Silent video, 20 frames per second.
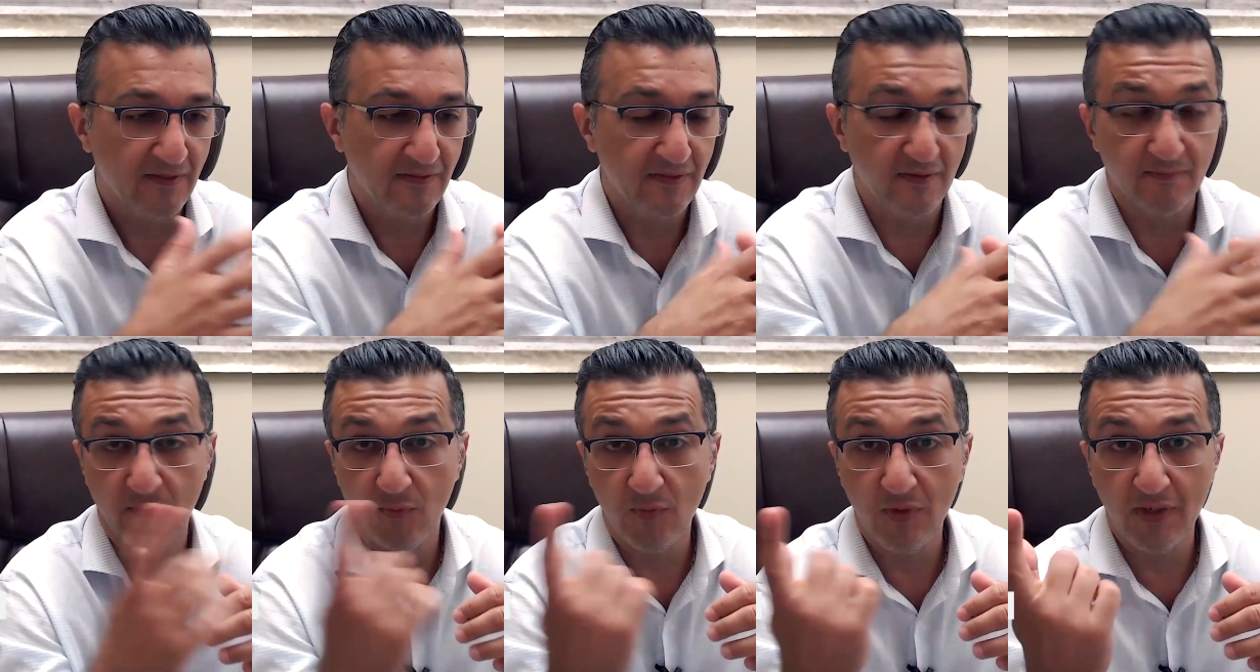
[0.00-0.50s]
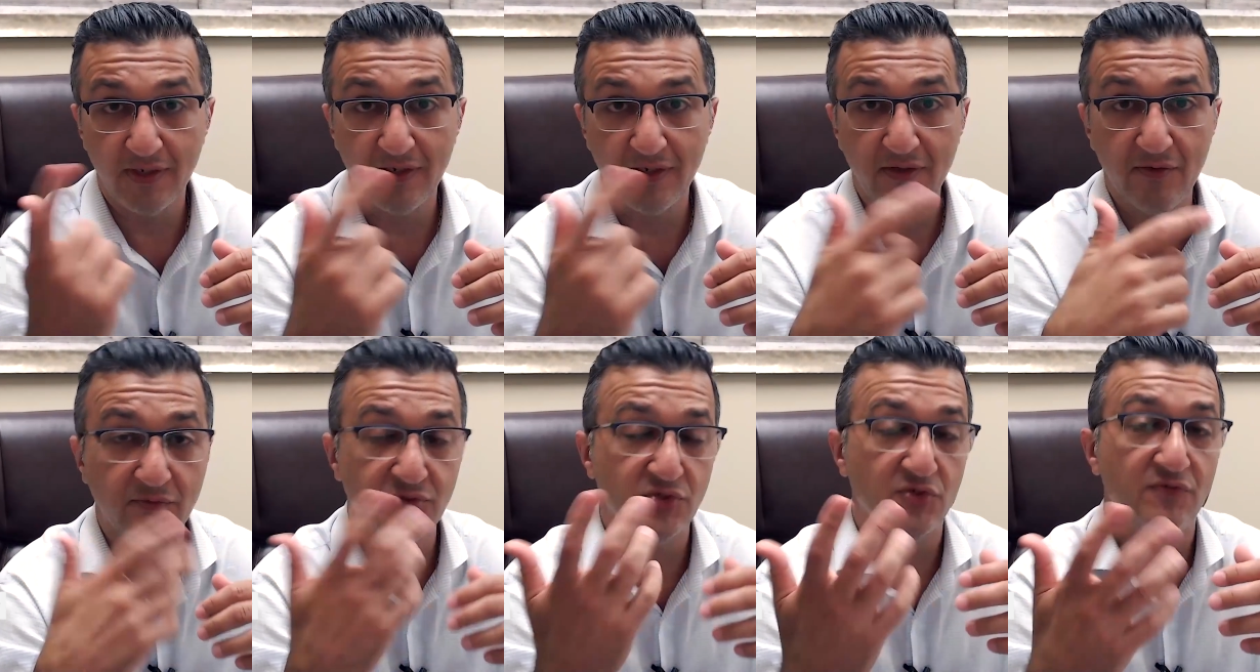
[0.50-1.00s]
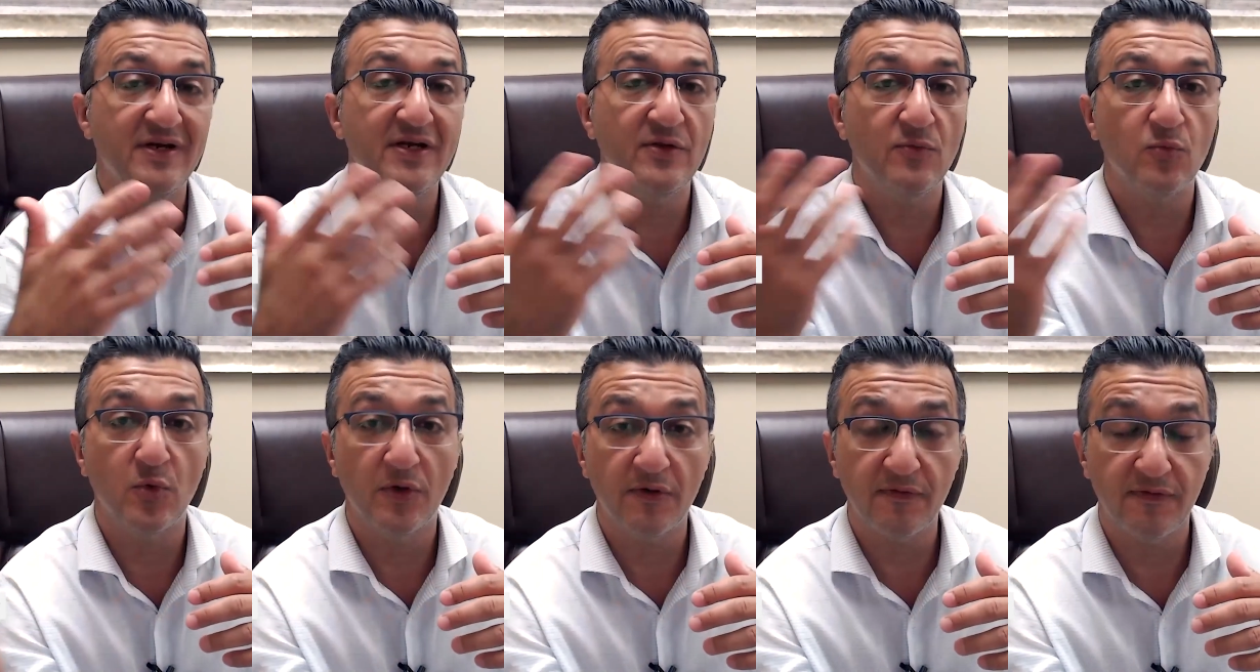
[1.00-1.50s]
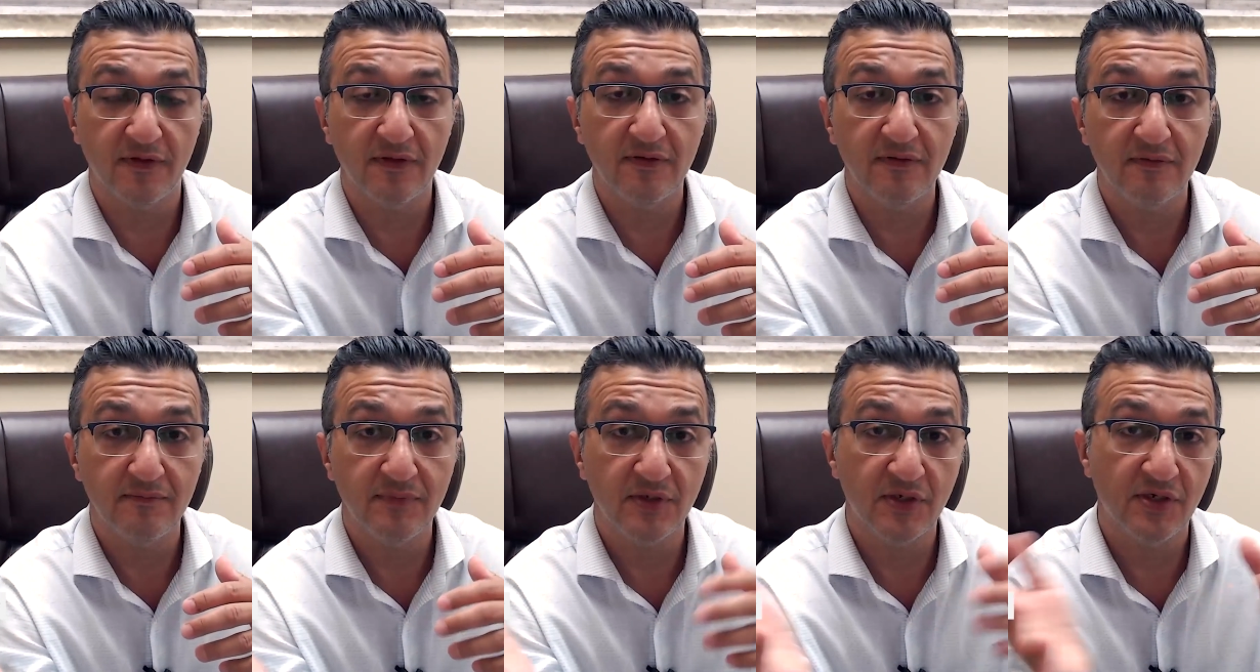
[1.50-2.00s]
Number one, it was already worth it
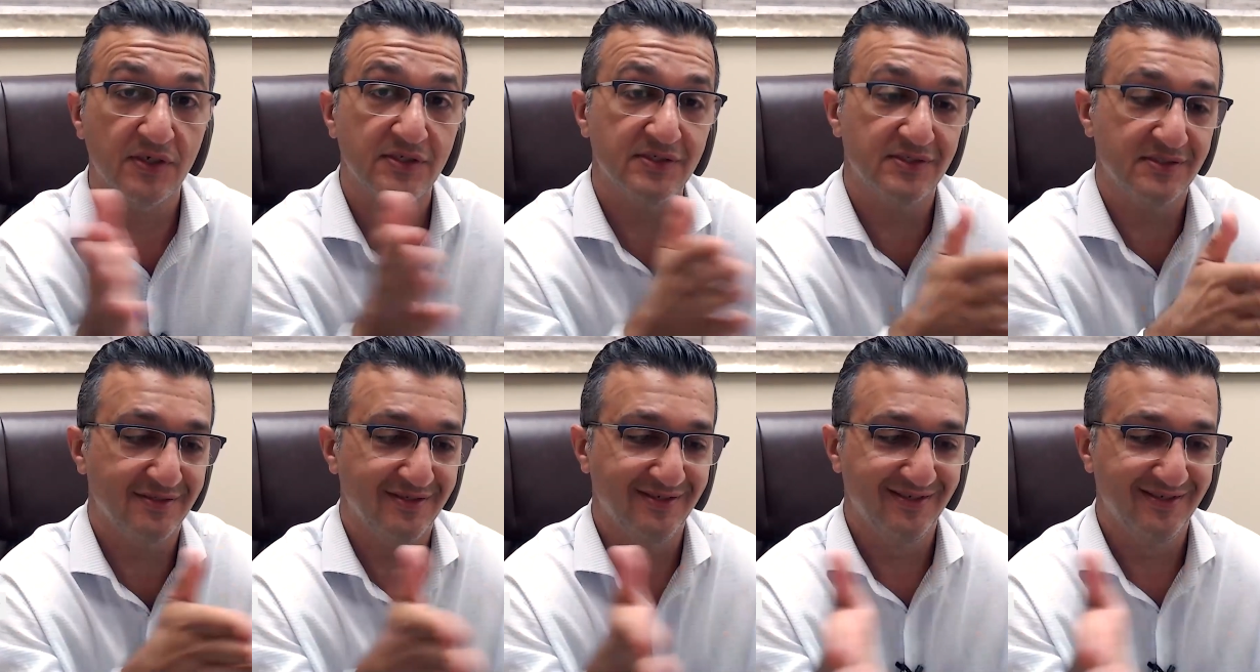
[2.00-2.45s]
because